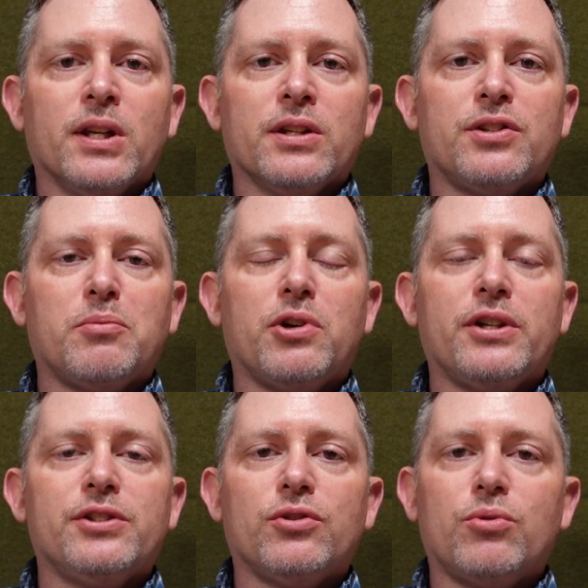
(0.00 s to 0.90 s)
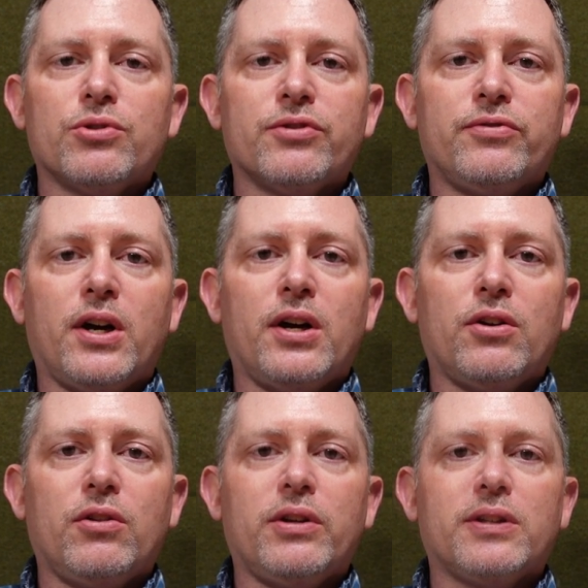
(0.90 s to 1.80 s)
summarize the course of fire
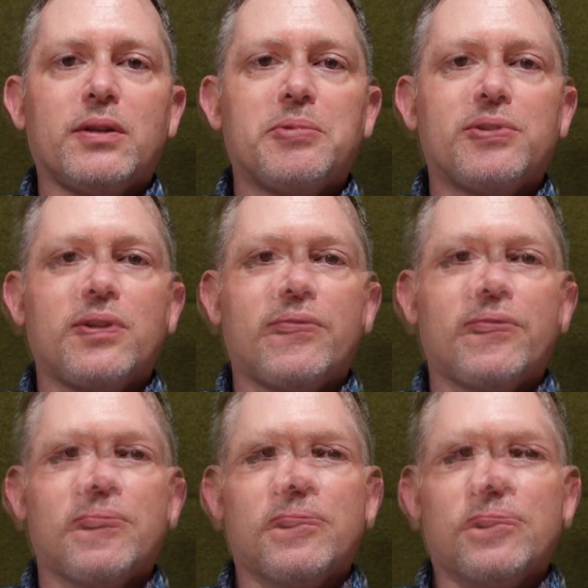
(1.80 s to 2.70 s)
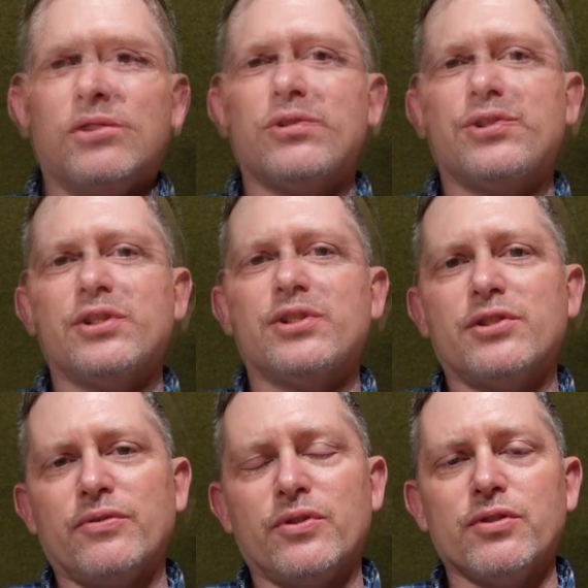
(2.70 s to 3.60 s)
and all that type of stuff. There are six
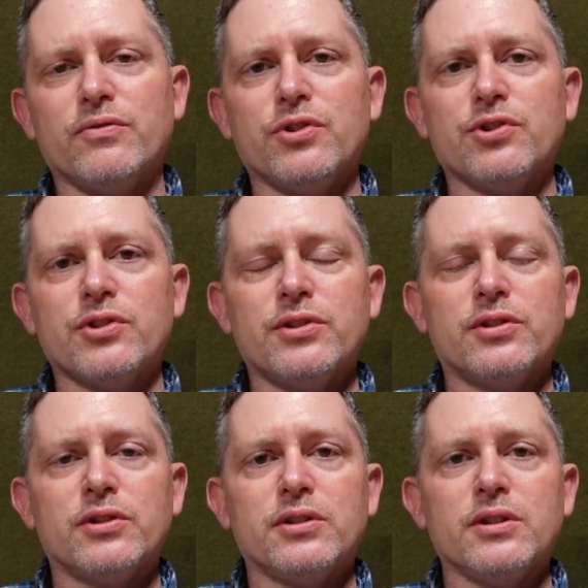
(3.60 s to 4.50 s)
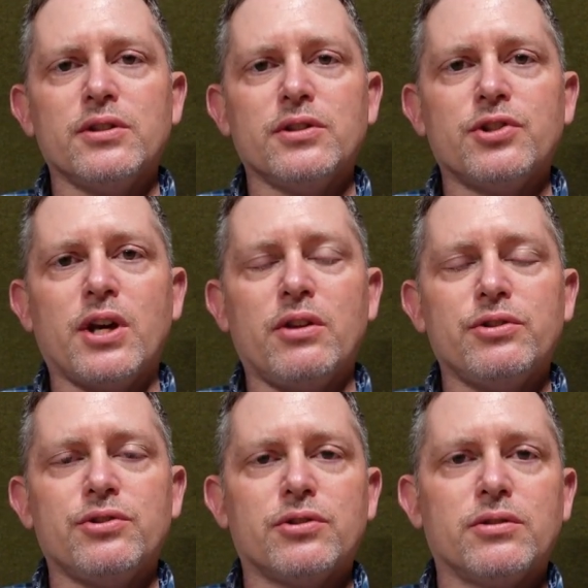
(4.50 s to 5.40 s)
different divisions in the
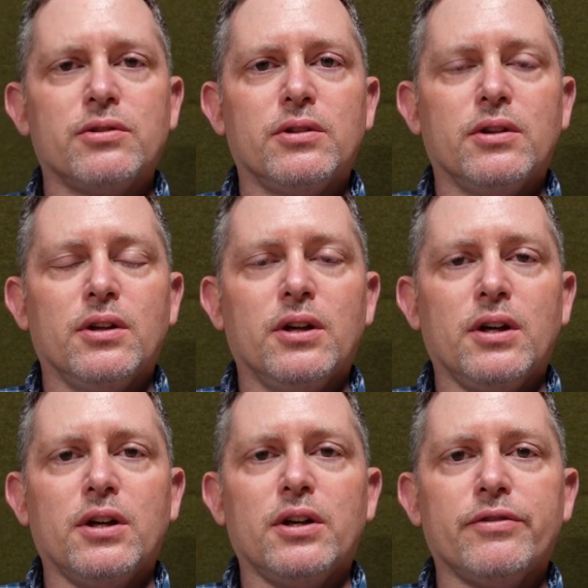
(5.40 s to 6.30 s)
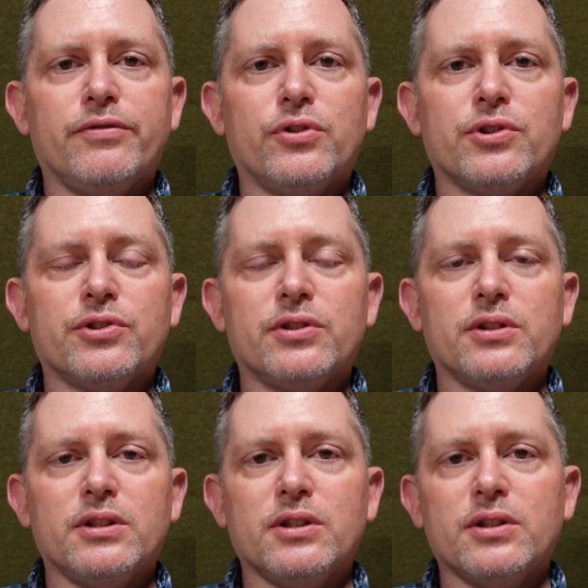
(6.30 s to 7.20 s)
challenge. Uh, the first
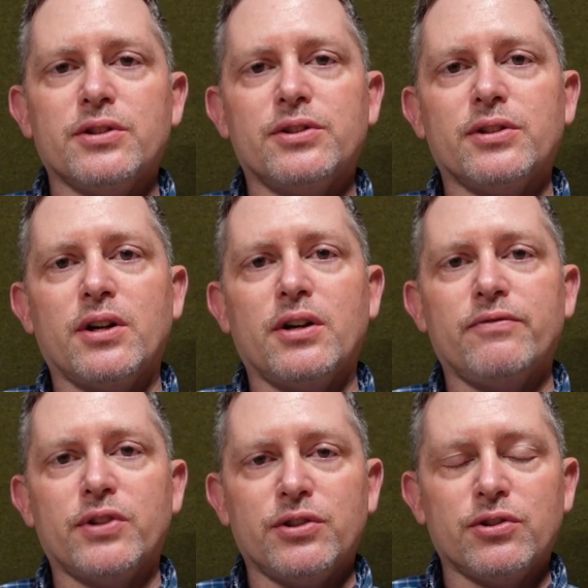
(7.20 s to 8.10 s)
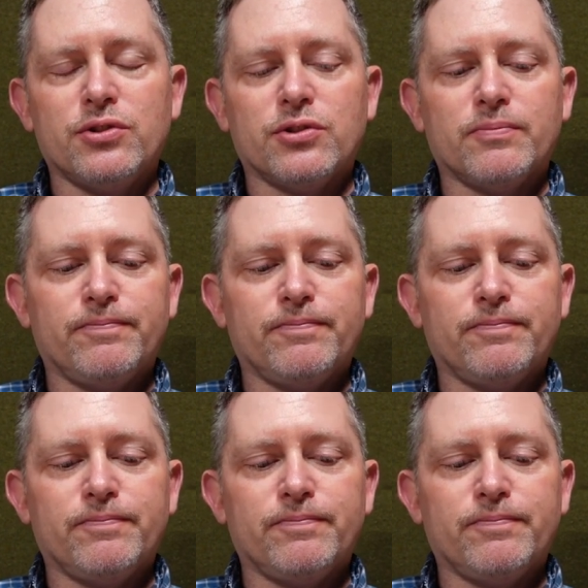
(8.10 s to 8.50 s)
is uh, vintage.